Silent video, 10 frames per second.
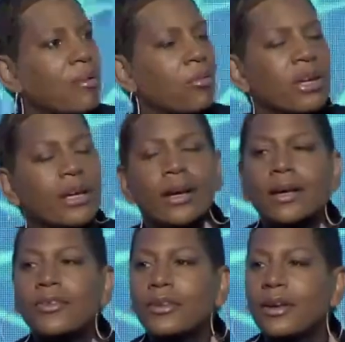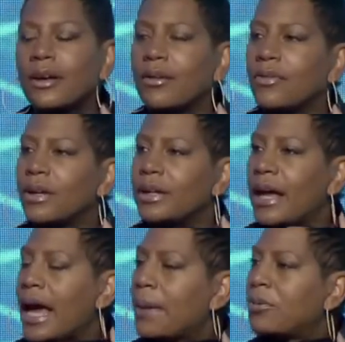because of an
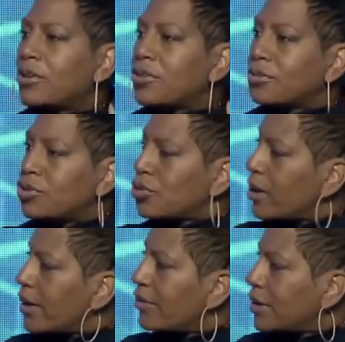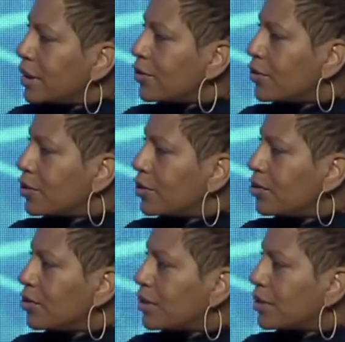absence of trust in
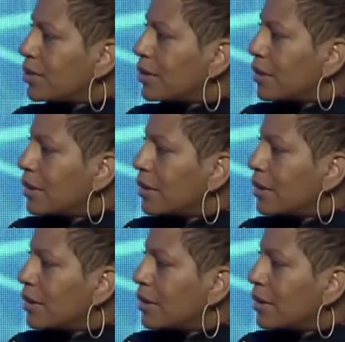institutions,